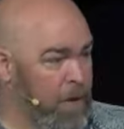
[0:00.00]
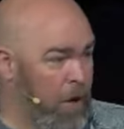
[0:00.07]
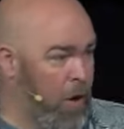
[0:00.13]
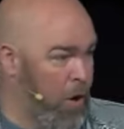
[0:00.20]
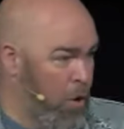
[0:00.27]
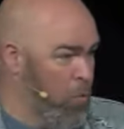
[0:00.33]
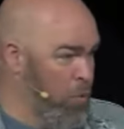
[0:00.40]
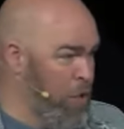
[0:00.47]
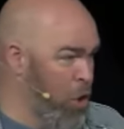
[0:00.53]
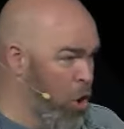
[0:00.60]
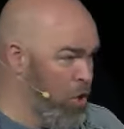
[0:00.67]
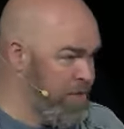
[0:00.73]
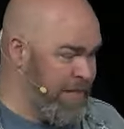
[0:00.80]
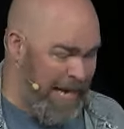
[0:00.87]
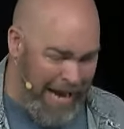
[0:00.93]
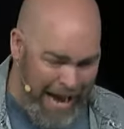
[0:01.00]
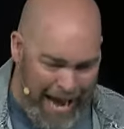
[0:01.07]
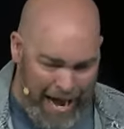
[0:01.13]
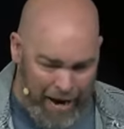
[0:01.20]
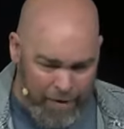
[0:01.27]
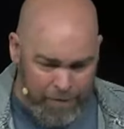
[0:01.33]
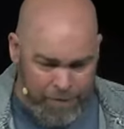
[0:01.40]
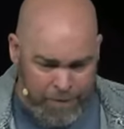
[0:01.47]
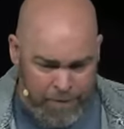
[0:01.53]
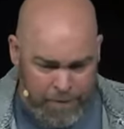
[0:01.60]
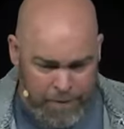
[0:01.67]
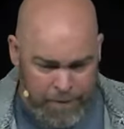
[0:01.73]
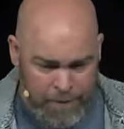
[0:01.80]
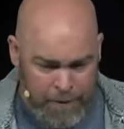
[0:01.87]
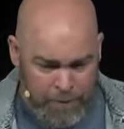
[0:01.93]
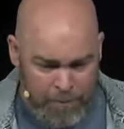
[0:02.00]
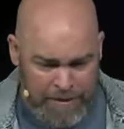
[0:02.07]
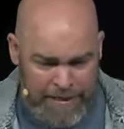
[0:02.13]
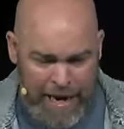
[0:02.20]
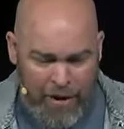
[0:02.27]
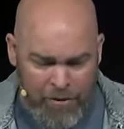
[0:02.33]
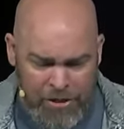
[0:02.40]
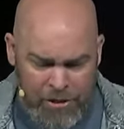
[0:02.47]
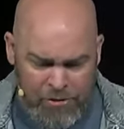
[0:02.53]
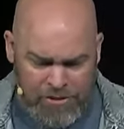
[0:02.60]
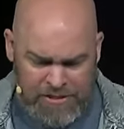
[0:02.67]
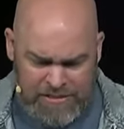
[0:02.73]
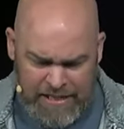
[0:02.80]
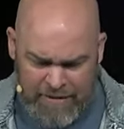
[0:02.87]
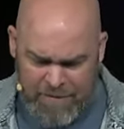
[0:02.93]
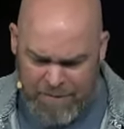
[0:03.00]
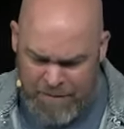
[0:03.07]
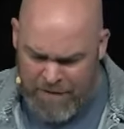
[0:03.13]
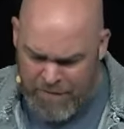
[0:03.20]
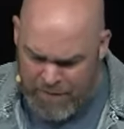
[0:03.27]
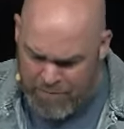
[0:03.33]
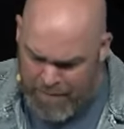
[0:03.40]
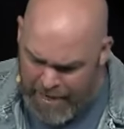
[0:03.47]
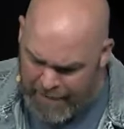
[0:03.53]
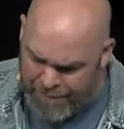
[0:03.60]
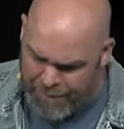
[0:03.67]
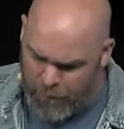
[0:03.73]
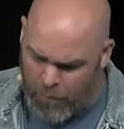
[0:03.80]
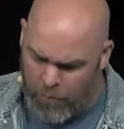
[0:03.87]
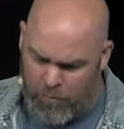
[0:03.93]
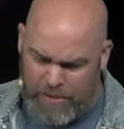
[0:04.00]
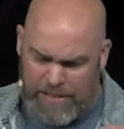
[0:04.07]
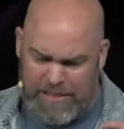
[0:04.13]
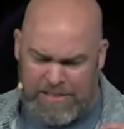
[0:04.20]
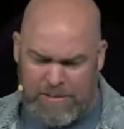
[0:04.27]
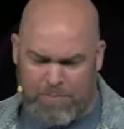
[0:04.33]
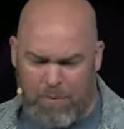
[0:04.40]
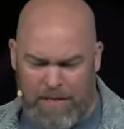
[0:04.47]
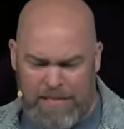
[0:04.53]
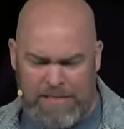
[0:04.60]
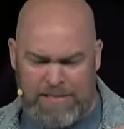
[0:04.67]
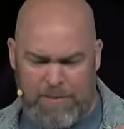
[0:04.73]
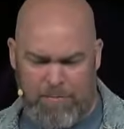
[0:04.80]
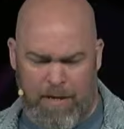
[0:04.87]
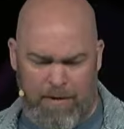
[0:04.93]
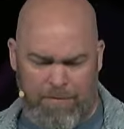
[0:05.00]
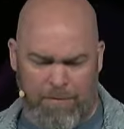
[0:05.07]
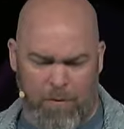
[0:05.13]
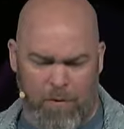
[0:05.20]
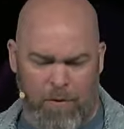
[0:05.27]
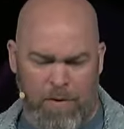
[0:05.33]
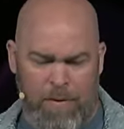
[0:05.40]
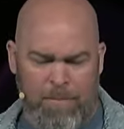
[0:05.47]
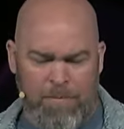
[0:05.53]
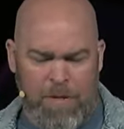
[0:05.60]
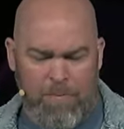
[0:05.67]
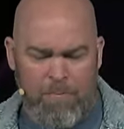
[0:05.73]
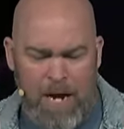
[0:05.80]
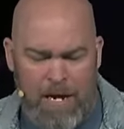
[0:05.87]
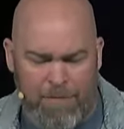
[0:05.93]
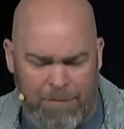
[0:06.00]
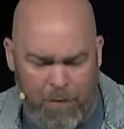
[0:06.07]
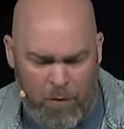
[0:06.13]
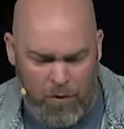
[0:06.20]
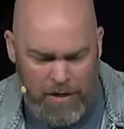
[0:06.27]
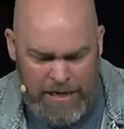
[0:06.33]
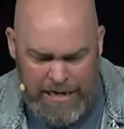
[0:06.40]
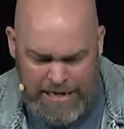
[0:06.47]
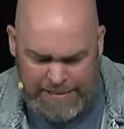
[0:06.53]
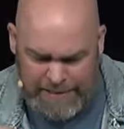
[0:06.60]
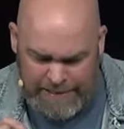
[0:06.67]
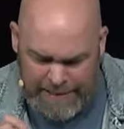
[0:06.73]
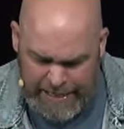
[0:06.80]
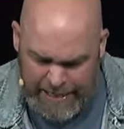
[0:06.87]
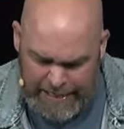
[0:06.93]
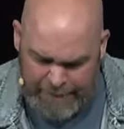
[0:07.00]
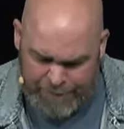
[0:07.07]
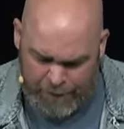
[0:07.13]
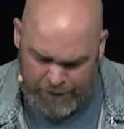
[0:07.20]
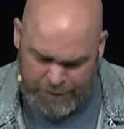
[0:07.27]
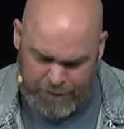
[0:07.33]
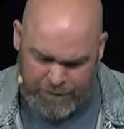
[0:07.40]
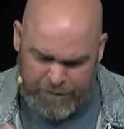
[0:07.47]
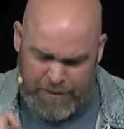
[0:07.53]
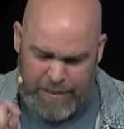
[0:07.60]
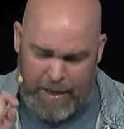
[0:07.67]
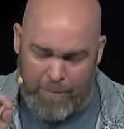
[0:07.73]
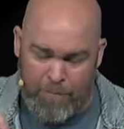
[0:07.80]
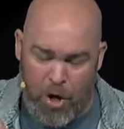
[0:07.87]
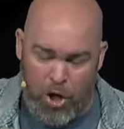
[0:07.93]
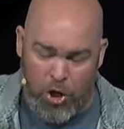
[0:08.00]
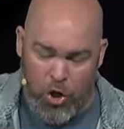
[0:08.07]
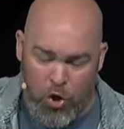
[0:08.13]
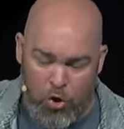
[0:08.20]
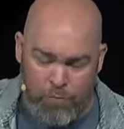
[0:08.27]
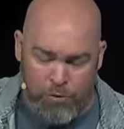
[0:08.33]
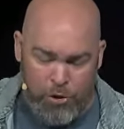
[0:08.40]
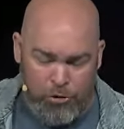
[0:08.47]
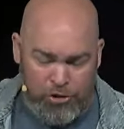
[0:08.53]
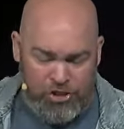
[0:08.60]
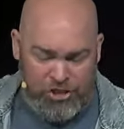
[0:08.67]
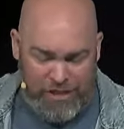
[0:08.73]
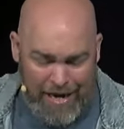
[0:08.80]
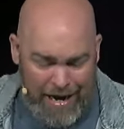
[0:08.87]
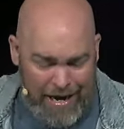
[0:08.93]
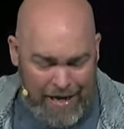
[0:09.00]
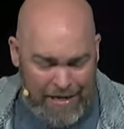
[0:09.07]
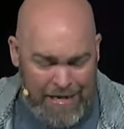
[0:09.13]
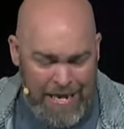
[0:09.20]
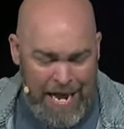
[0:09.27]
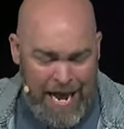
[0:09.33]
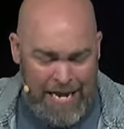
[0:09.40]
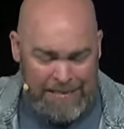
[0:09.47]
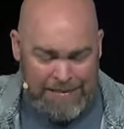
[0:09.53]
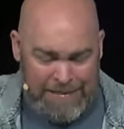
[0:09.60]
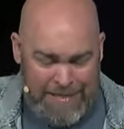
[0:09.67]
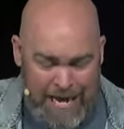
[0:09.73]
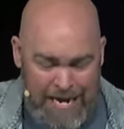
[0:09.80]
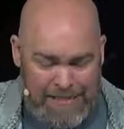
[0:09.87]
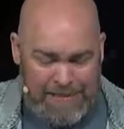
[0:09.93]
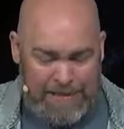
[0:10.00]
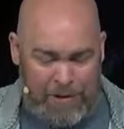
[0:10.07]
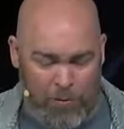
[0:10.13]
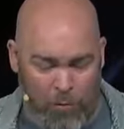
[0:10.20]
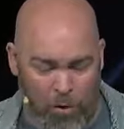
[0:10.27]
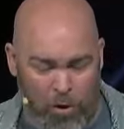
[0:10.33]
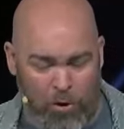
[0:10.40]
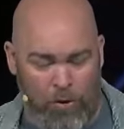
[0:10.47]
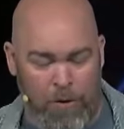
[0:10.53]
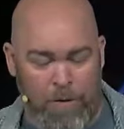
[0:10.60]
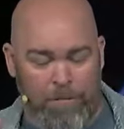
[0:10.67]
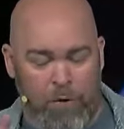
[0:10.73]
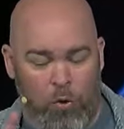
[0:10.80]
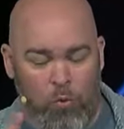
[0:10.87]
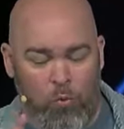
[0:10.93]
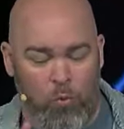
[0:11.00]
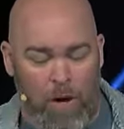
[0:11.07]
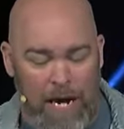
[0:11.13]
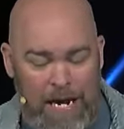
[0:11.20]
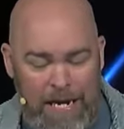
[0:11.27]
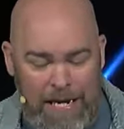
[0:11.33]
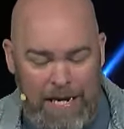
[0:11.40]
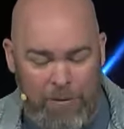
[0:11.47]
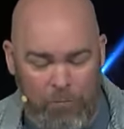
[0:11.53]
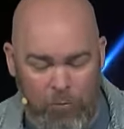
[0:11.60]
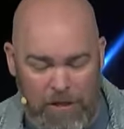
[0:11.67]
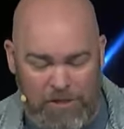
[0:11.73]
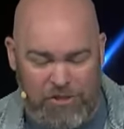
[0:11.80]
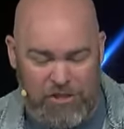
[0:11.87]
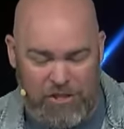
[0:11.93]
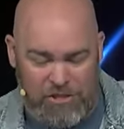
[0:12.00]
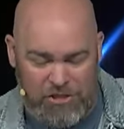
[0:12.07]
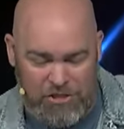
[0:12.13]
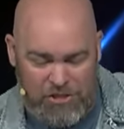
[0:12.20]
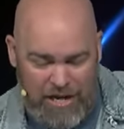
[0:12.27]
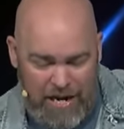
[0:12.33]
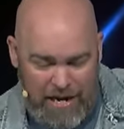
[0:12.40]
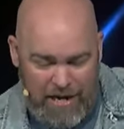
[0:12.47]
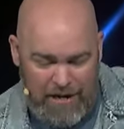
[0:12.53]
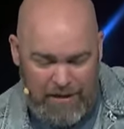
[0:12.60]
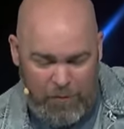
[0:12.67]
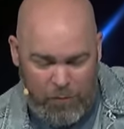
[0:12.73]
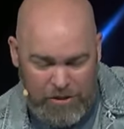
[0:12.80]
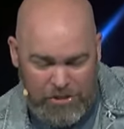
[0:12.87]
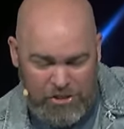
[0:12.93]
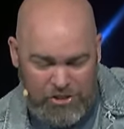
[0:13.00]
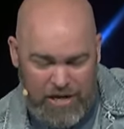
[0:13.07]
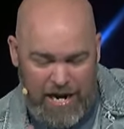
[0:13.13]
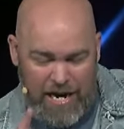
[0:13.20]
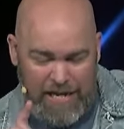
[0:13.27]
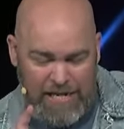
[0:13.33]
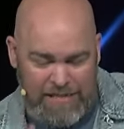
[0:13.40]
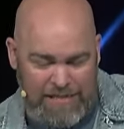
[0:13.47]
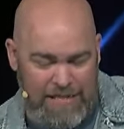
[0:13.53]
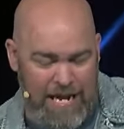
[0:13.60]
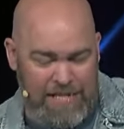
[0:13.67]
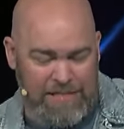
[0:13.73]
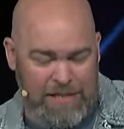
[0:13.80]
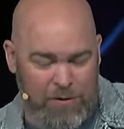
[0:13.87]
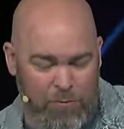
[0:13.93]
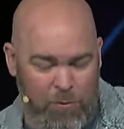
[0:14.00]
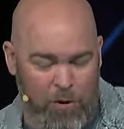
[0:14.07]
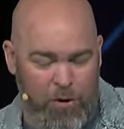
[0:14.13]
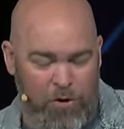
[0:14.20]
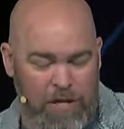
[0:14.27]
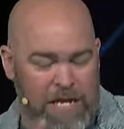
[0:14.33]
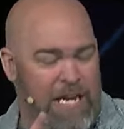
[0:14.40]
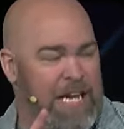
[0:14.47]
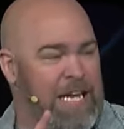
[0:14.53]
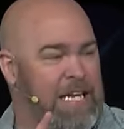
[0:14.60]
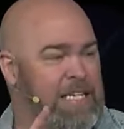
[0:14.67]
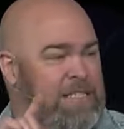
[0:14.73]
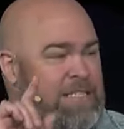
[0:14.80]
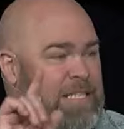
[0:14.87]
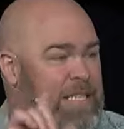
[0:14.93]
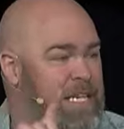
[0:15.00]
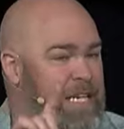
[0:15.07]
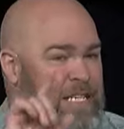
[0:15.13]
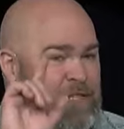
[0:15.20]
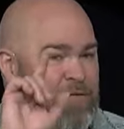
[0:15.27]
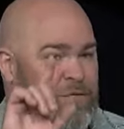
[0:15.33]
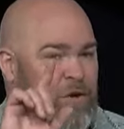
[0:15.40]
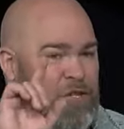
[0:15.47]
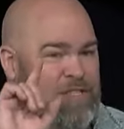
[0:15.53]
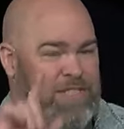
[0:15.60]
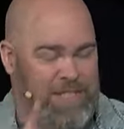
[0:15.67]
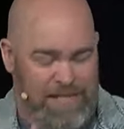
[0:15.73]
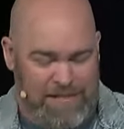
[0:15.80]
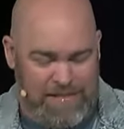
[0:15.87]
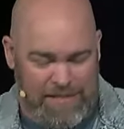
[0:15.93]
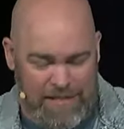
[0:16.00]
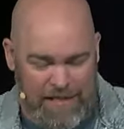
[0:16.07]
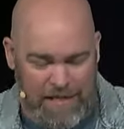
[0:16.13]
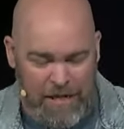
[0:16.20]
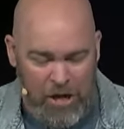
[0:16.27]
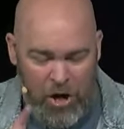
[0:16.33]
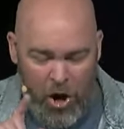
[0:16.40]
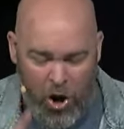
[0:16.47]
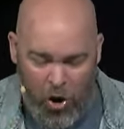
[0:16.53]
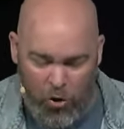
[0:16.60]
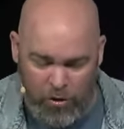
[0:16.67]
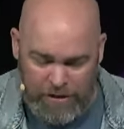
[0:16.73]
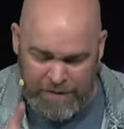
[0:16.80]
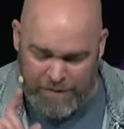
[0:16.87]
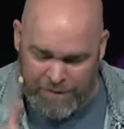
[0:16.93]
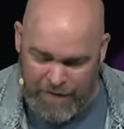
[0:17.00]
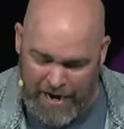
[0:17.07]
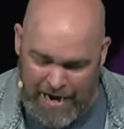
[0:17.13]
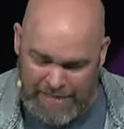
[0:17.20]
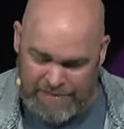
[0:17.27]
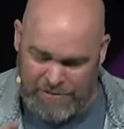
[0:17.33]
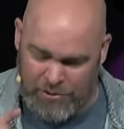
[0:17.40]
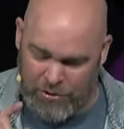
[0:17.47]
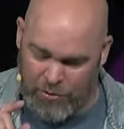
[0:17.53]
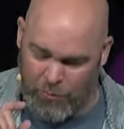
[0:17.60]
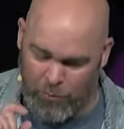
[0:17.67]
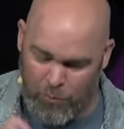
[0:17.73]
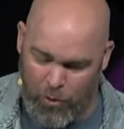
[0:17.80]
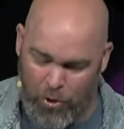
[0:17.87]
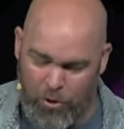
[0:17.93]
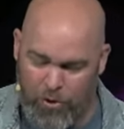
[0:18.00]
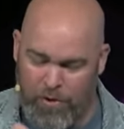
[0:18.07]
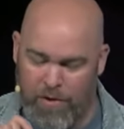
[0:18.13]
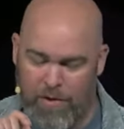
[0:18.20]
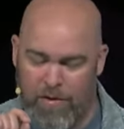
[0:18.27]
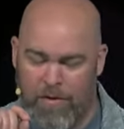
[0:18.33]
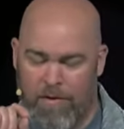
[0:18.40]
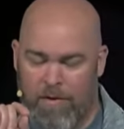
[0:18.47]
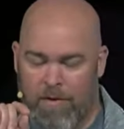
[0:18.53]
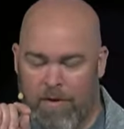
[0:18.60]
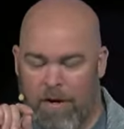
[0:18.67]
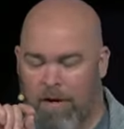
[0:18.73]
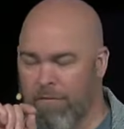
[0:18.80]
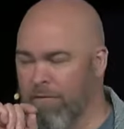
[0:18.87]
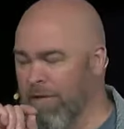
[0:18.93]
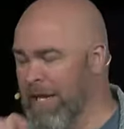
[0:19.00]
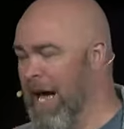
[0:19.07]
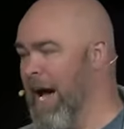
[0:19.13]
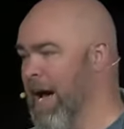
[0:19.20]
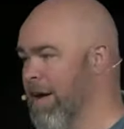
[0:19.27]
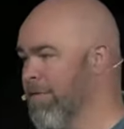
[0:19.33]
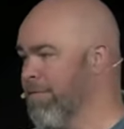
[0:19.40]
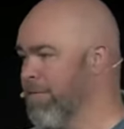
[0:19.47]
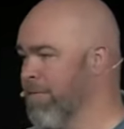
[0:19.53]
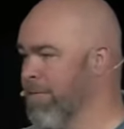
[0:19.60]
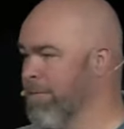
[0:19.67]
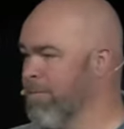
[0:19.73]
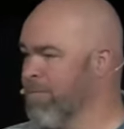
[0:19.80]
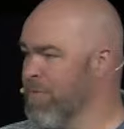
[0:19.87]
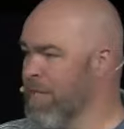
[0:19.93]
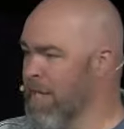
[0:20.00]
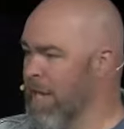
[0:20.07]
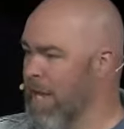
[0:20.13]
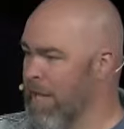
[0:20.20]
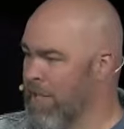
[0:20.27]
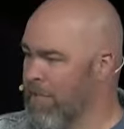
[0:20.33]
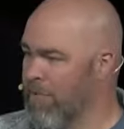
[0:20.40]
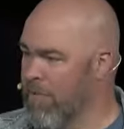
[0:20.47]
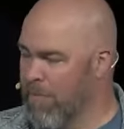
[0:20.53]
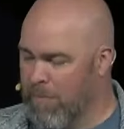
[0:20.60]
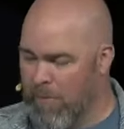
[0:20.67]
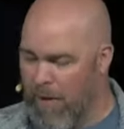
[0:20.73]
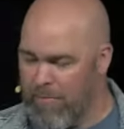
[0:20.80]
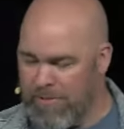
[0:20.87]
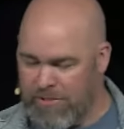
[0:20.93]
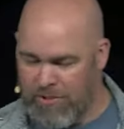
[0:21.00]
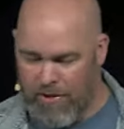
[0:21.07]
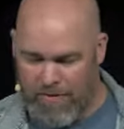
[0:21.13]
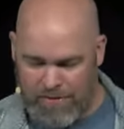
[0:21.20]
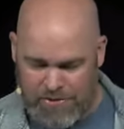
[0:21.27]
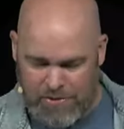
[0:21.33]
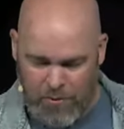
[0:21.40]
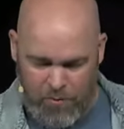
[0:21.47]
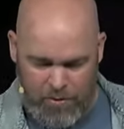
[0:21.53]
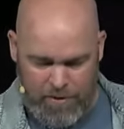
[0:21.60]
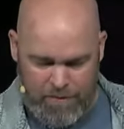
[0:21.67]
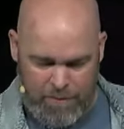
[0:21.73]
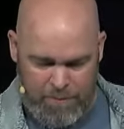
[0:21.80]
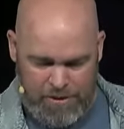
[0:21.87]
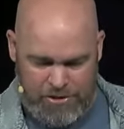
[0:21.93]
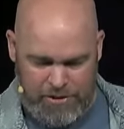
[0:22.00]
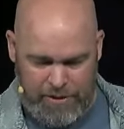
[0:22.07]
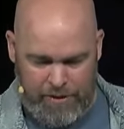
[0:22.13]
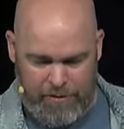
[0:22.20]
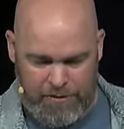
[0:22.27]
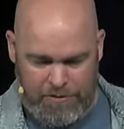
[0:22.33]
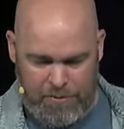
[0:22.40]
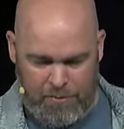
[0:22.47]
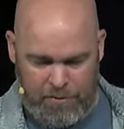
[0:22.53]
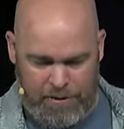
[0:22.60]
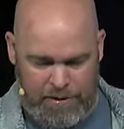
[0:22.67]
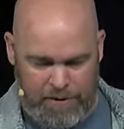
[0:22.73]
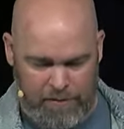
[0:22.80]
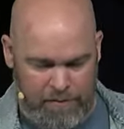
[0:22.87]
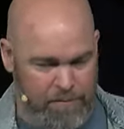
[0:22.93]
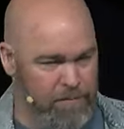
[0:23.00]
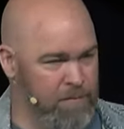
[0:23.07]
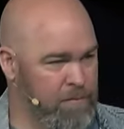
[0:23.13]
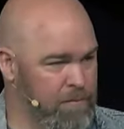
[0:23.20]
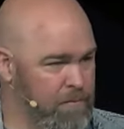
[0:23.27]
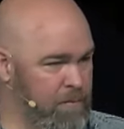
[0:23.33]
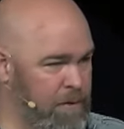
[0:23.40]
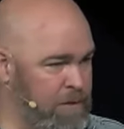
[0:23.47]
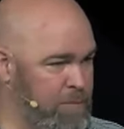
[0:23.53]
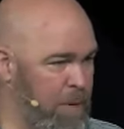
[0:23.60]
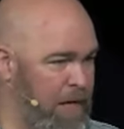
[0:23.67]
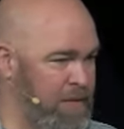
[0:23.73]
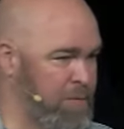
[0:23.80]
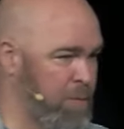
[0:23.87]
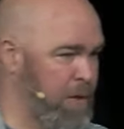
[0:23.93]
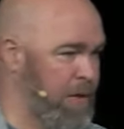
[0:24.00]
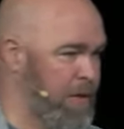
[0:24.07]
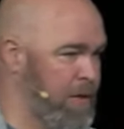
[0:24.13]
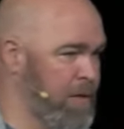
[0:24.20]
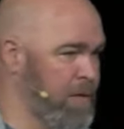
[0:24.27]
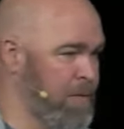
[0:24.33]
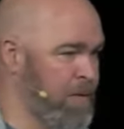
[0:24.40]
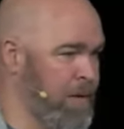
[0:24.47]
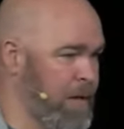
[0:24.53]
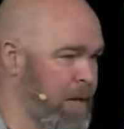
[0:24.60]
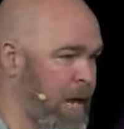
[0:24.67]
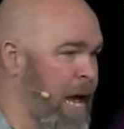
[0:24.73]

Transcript: or we are to have but now he uses a vivid metaphor when he explains the metaphor. The metaphor is at the end of verse 15 among whom you shine as lights in the world. The way in which a shine, we shine as lights in the world is this verse 16 holding fast to the word of life. You probably saw the story of the missionaries who were killed this past week in